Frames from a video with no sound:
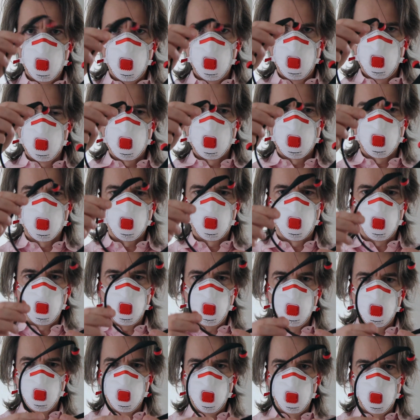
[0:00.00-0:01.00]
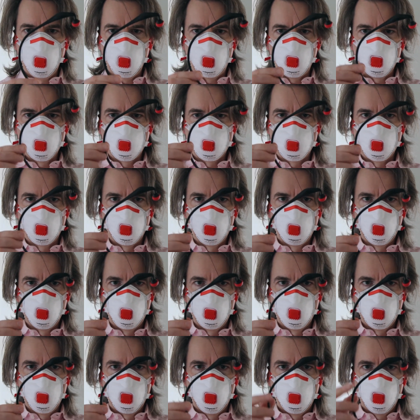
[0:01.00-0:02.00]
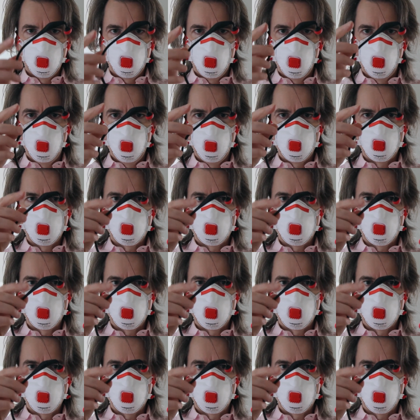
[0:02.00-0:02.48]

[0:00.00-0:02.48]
this frame here, the